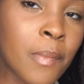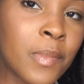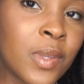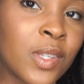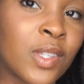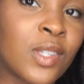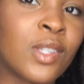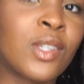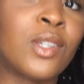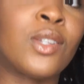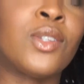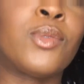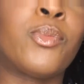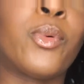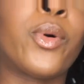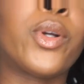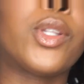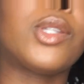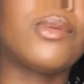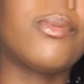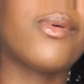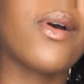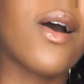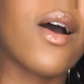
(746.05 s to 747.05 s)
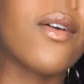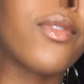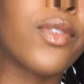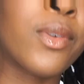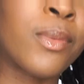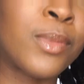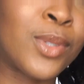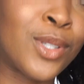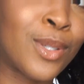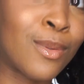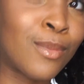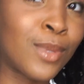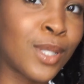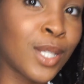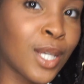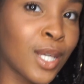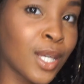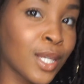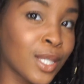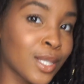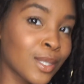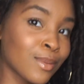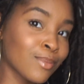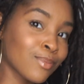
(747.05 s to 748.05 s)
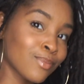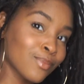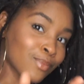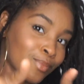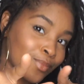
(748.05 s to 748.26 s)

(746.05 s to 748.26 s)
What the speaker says: This is a sports bra from GymTingz.